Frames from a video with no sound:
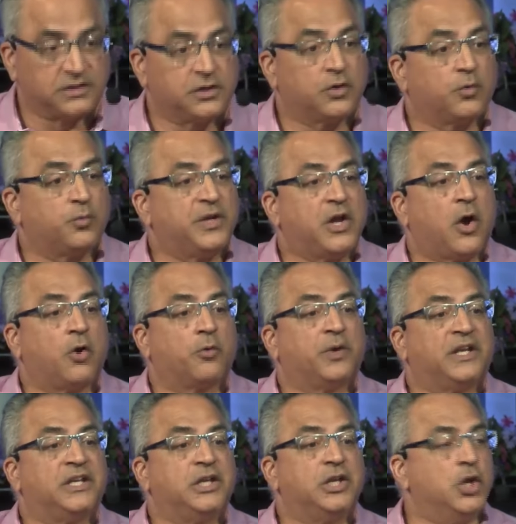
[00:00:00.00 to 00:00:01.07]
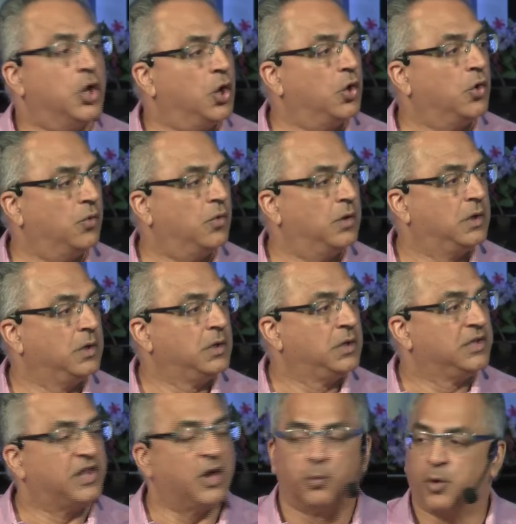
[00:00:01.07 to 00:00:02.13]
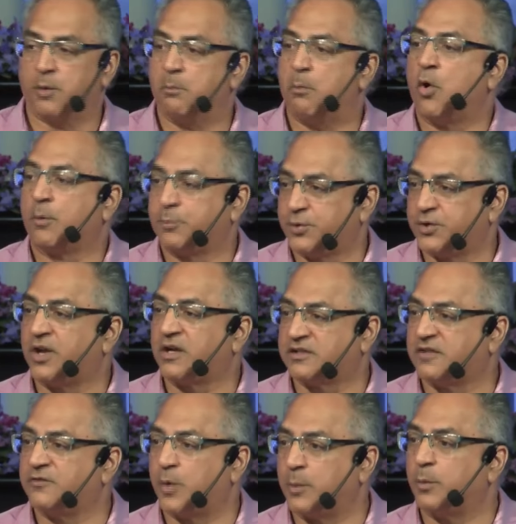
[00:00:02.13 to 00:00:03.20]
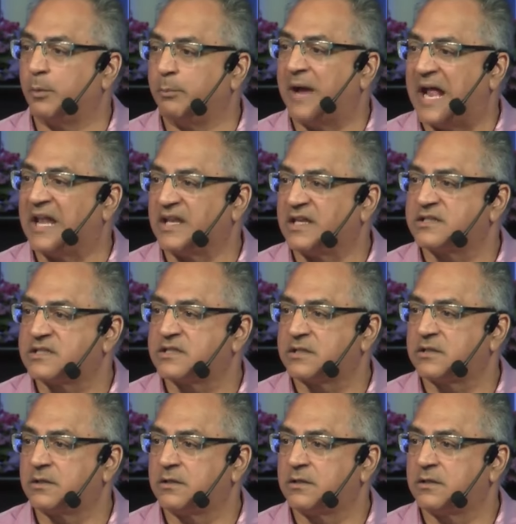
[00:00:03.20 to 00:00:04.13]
You know, we already know that we're more productive when we're balanced